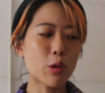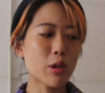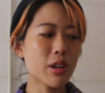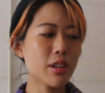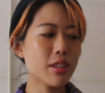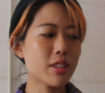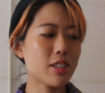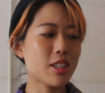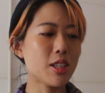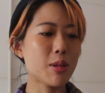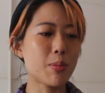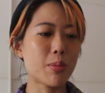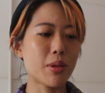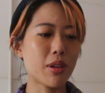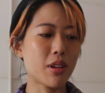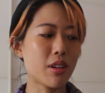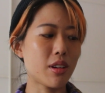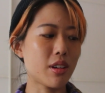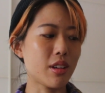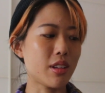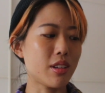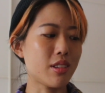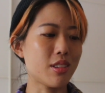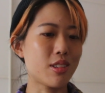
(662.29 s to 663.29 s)
deeper
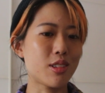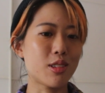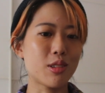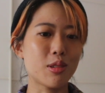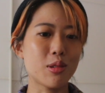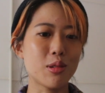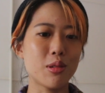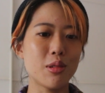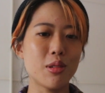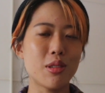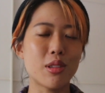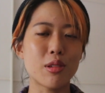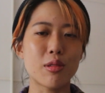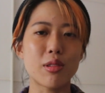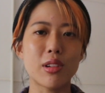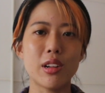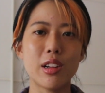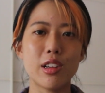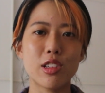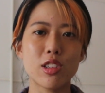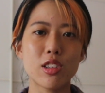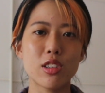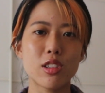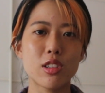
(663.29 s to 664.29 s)
into the
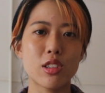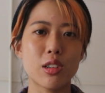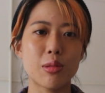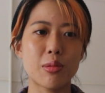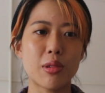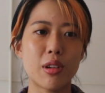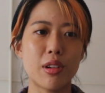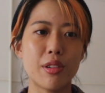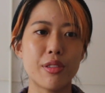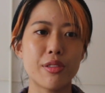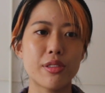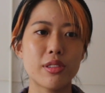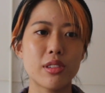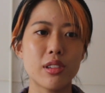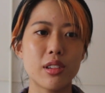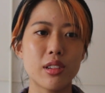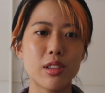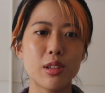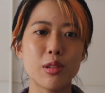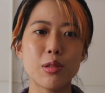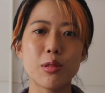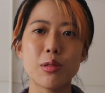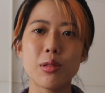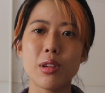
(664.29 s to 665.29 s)
relationship of,
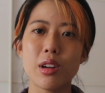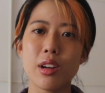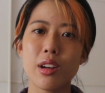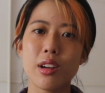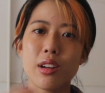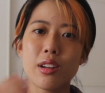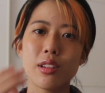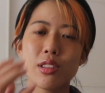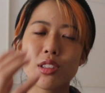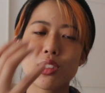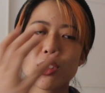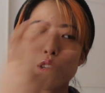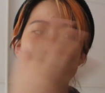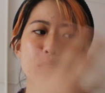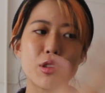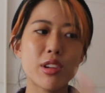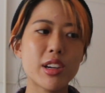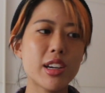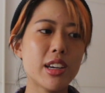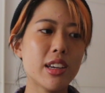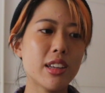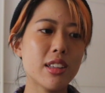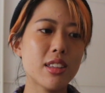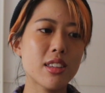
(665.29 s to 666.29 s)

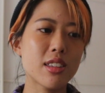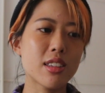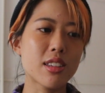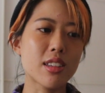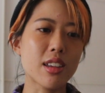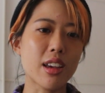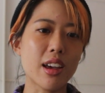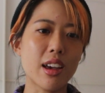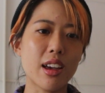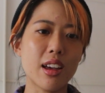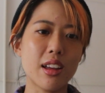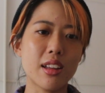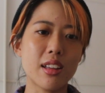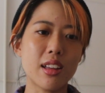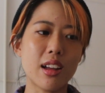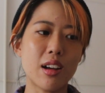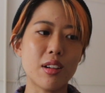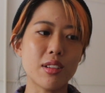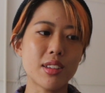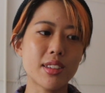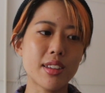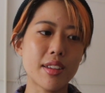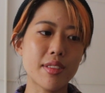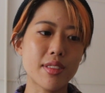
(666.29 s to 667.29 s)
screens and our
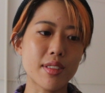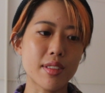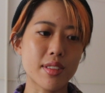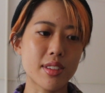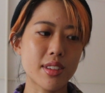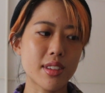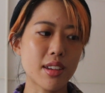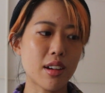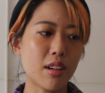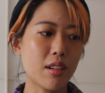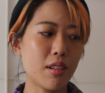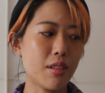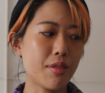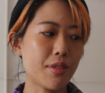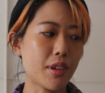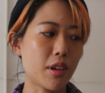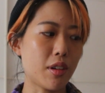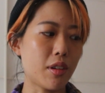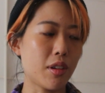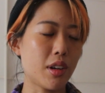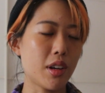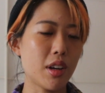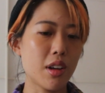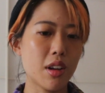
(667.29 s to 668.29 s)
sense of self,
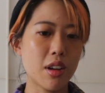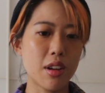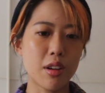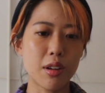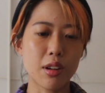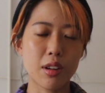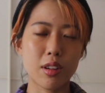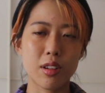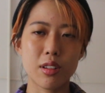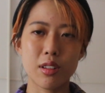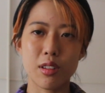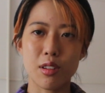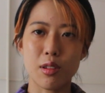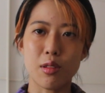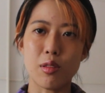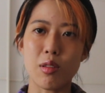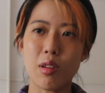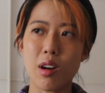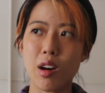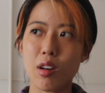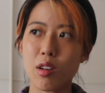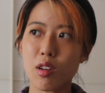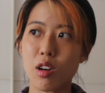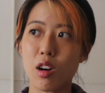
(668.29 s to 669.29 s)
our
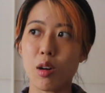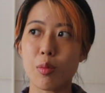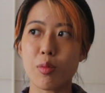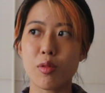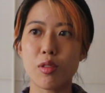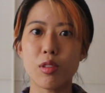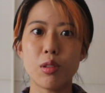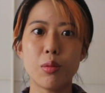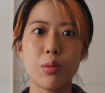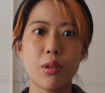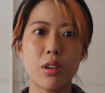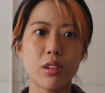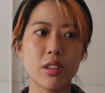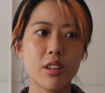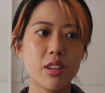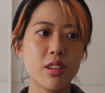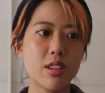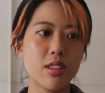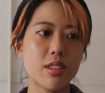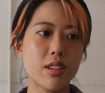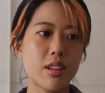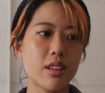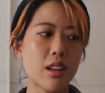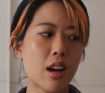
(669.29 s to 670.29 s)
corporal bodies,
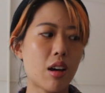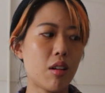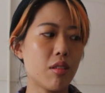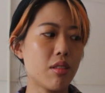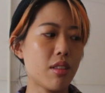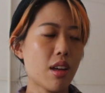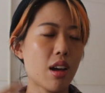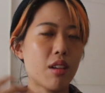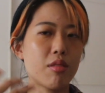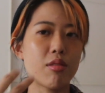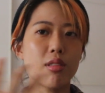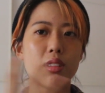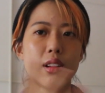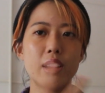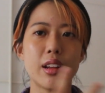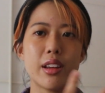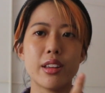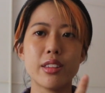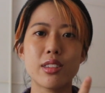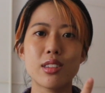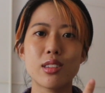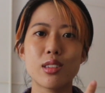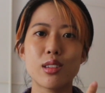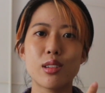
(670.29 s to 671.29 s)
and how that
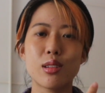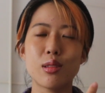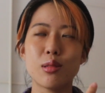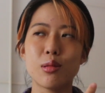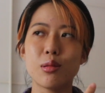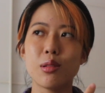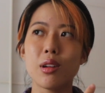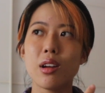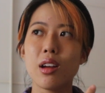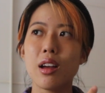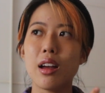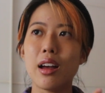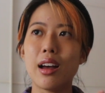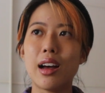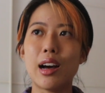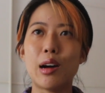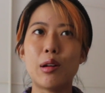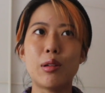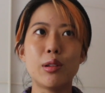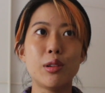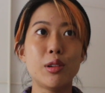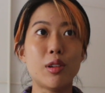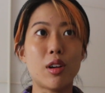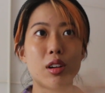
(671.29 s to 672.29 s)
relates to our
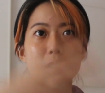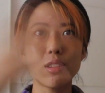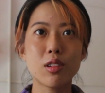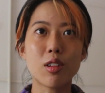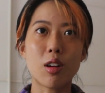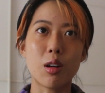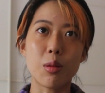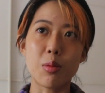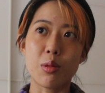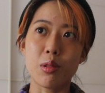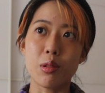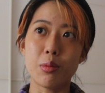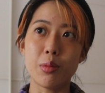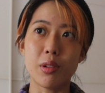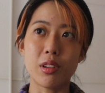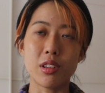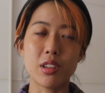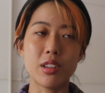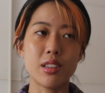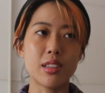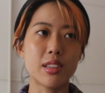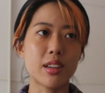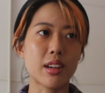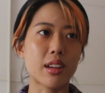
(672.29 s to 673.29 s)
non-corporal
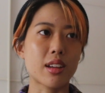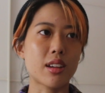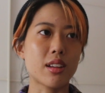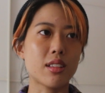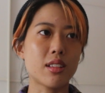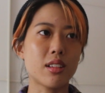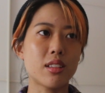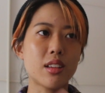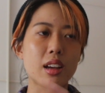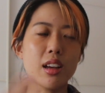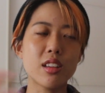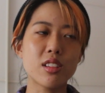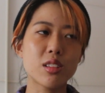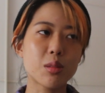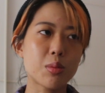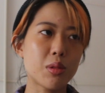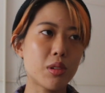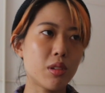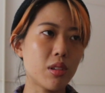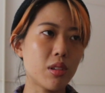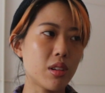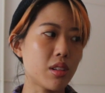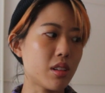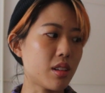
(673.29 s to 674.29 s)
bodies, like the tangible
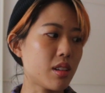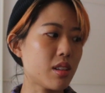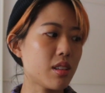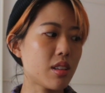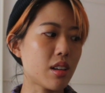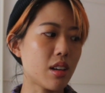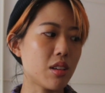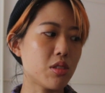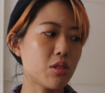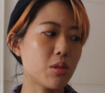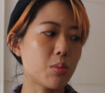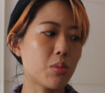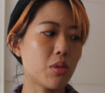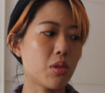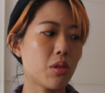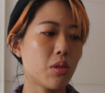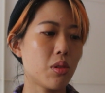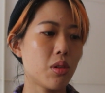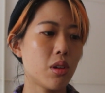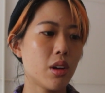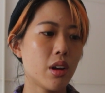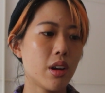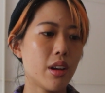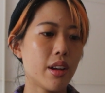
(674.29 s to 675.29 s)
and the intangible,
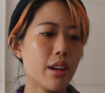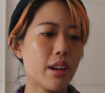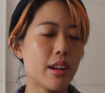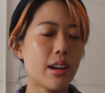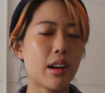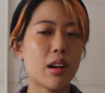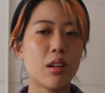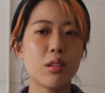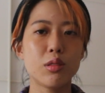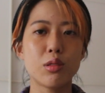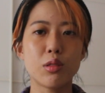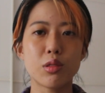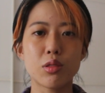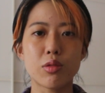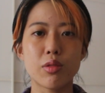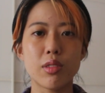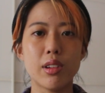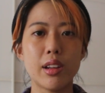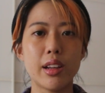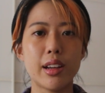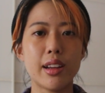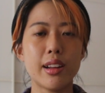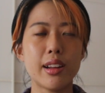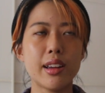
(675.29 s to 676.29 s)
and how those
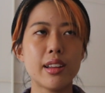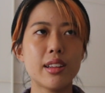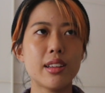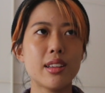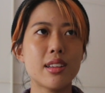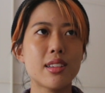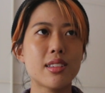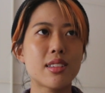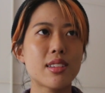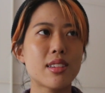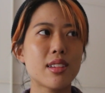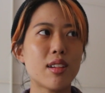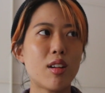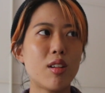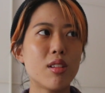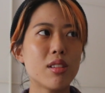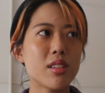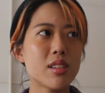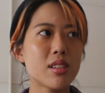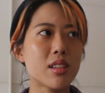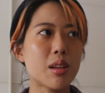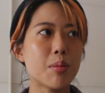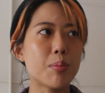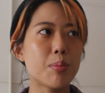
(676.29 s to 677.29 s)
relate. And it's all these
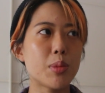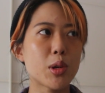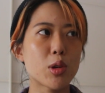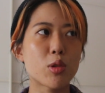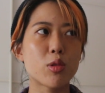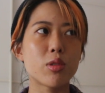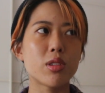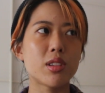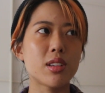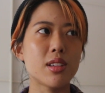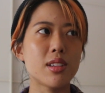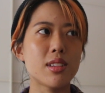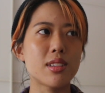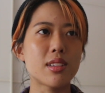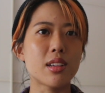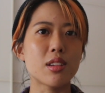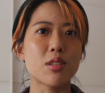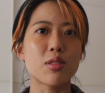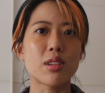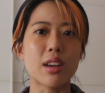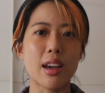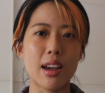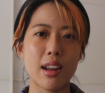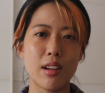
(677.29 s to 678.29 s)
ambiguities that you
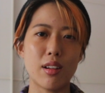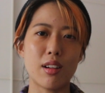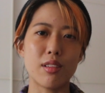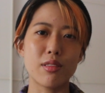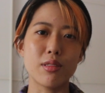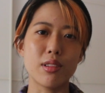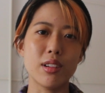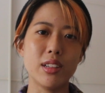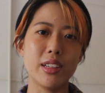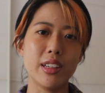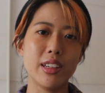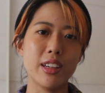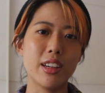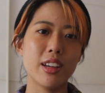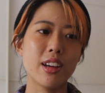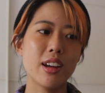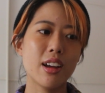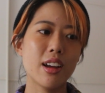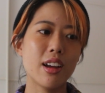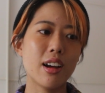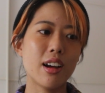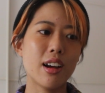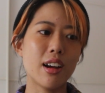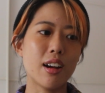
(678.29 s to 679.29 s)
cannot really
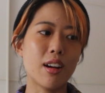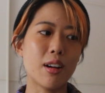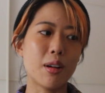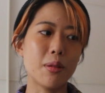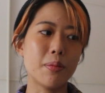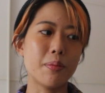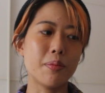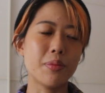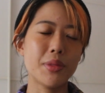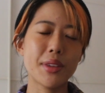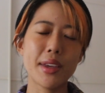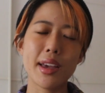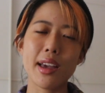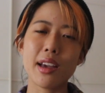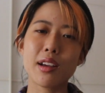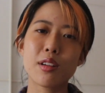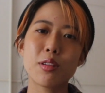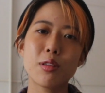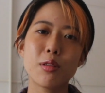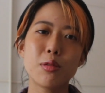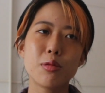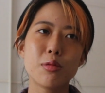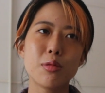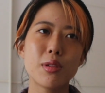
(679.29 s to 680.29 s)

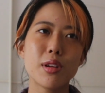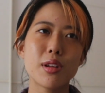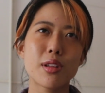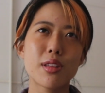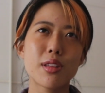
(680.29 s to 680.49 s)
tackle with